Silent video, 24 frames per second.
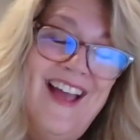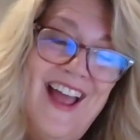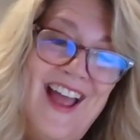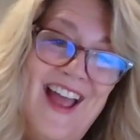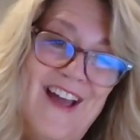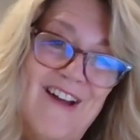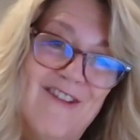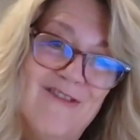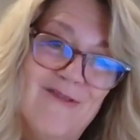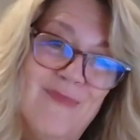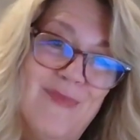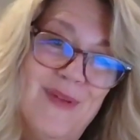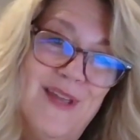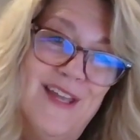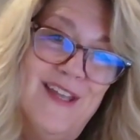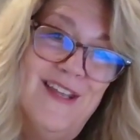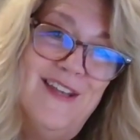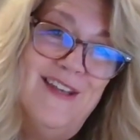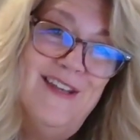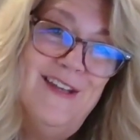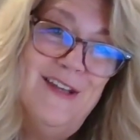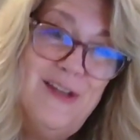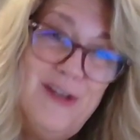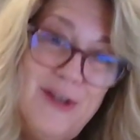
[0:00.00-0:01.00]
have
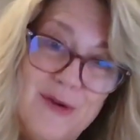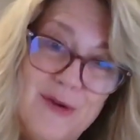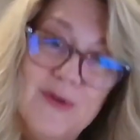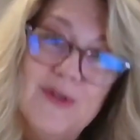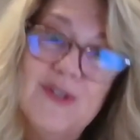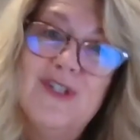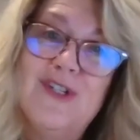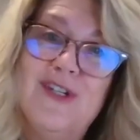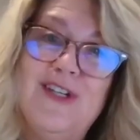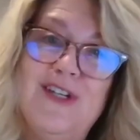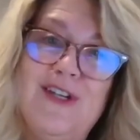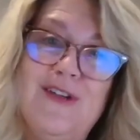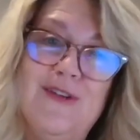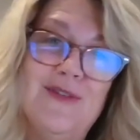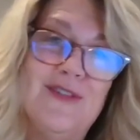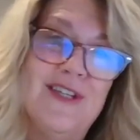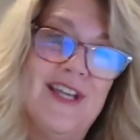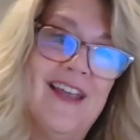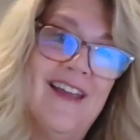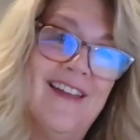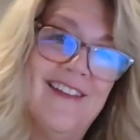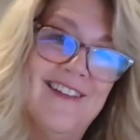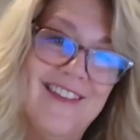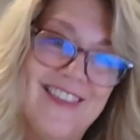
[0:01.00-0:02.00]
been used to
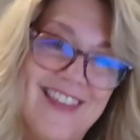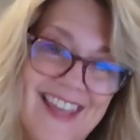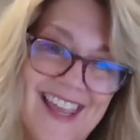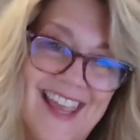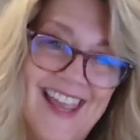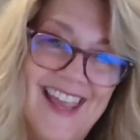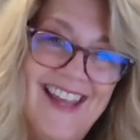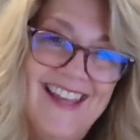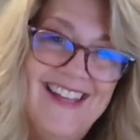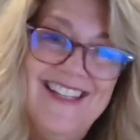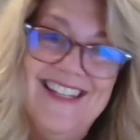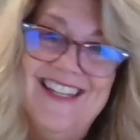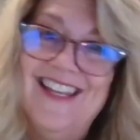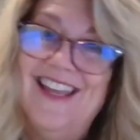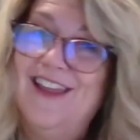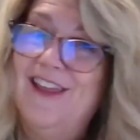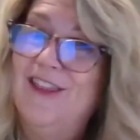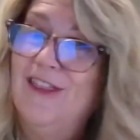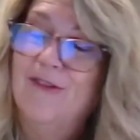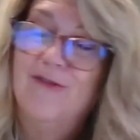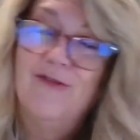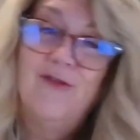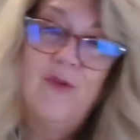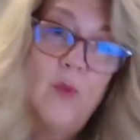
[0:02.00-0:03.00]
using under the
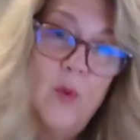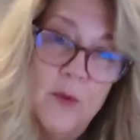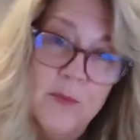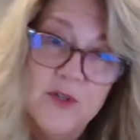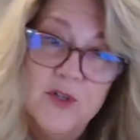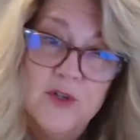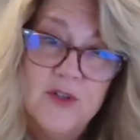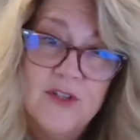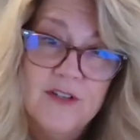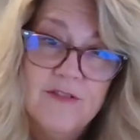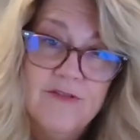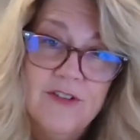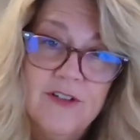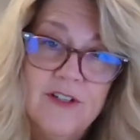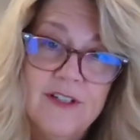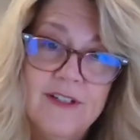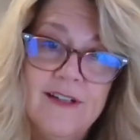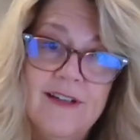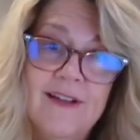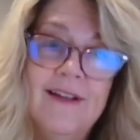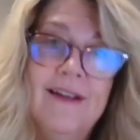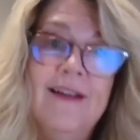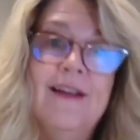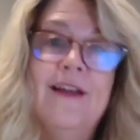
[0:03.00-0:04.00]
ADA. The forms are
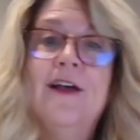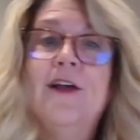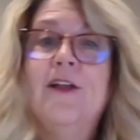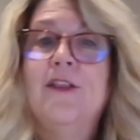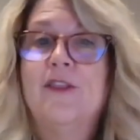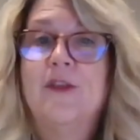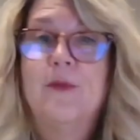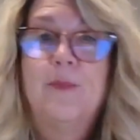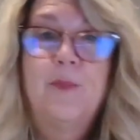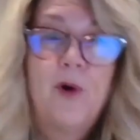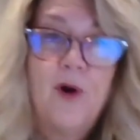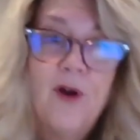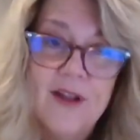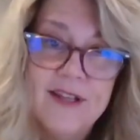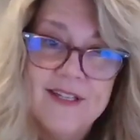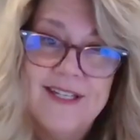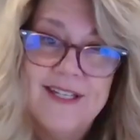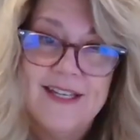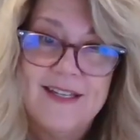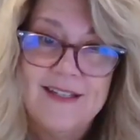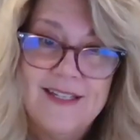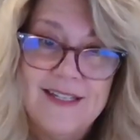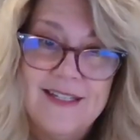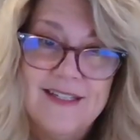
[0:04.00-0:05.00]
different. The
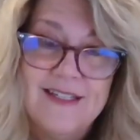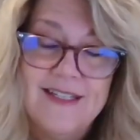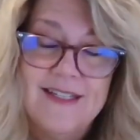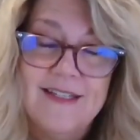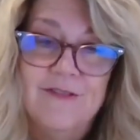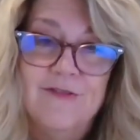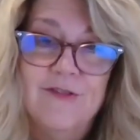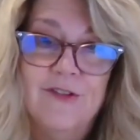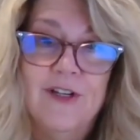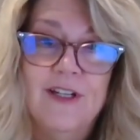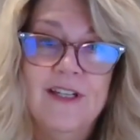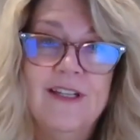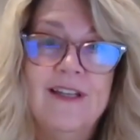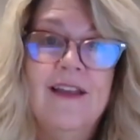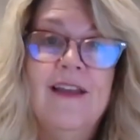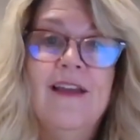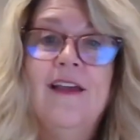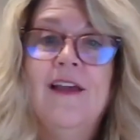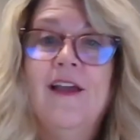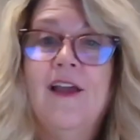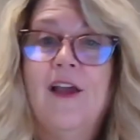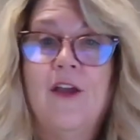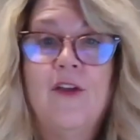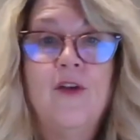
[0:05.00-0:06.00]
process is different.
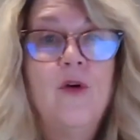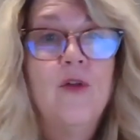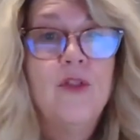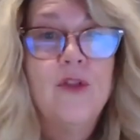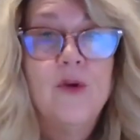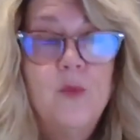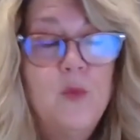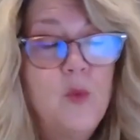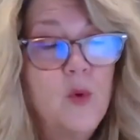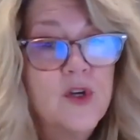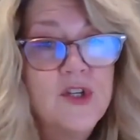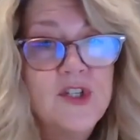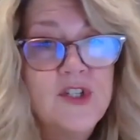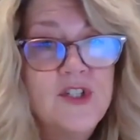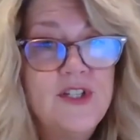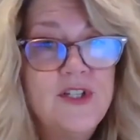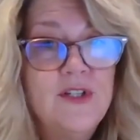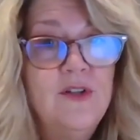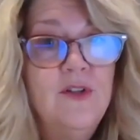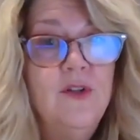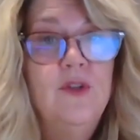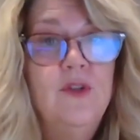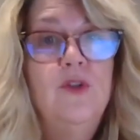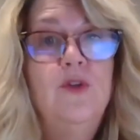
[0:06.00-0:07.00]
And although we're
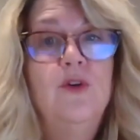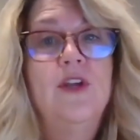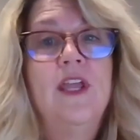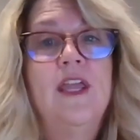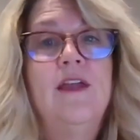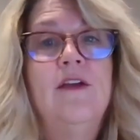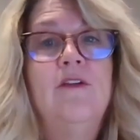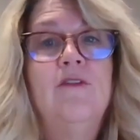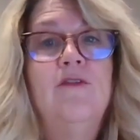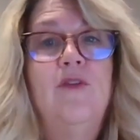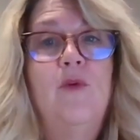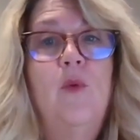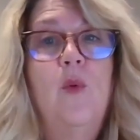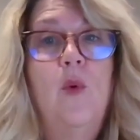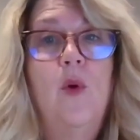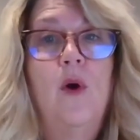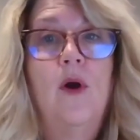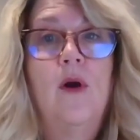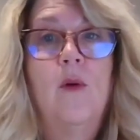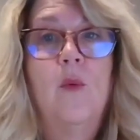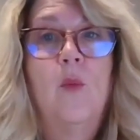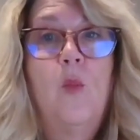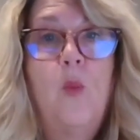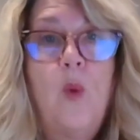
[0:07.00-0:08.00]
still looking
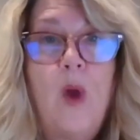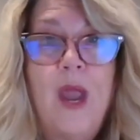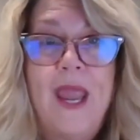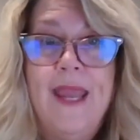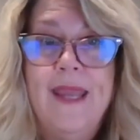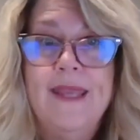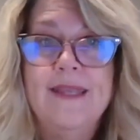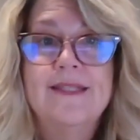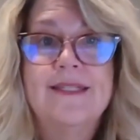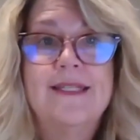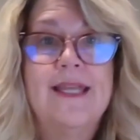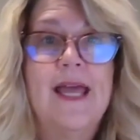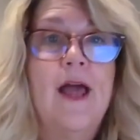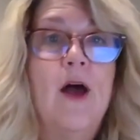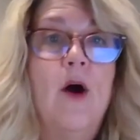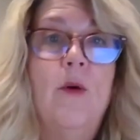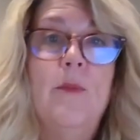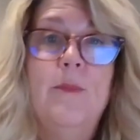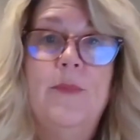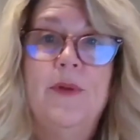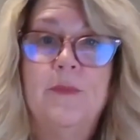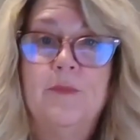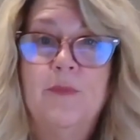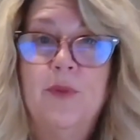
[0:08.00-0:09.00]
for ways to
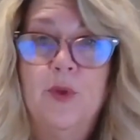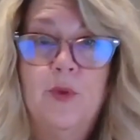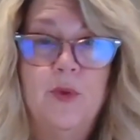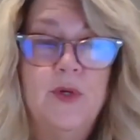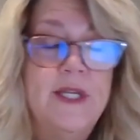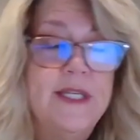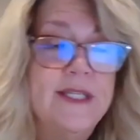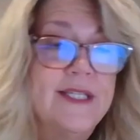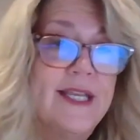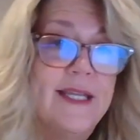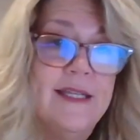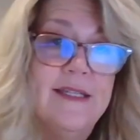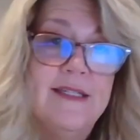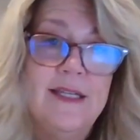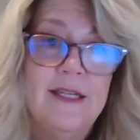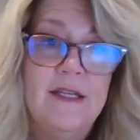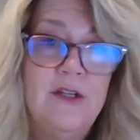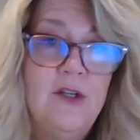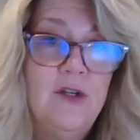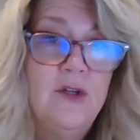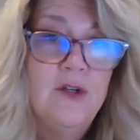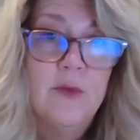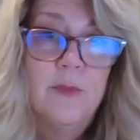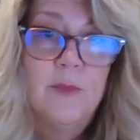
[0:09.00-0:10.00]
help employees
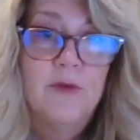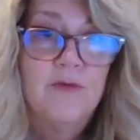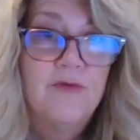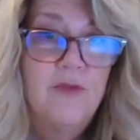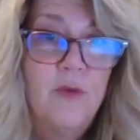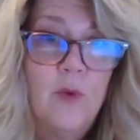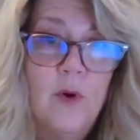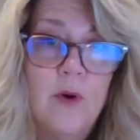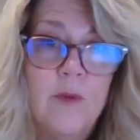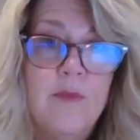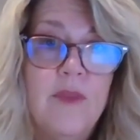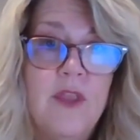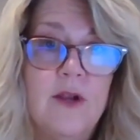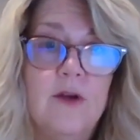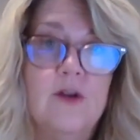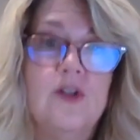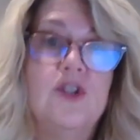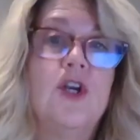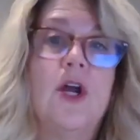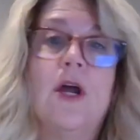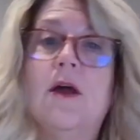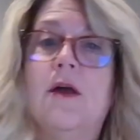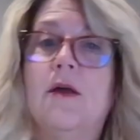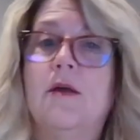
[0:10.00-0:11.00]
continue to perform their
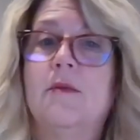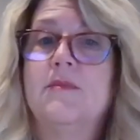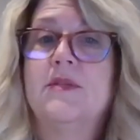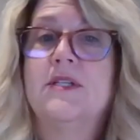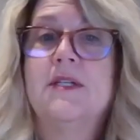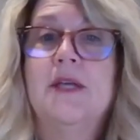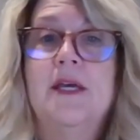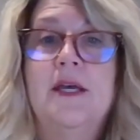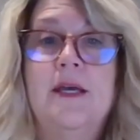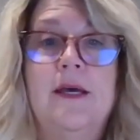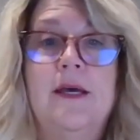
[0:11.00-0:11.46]
jobs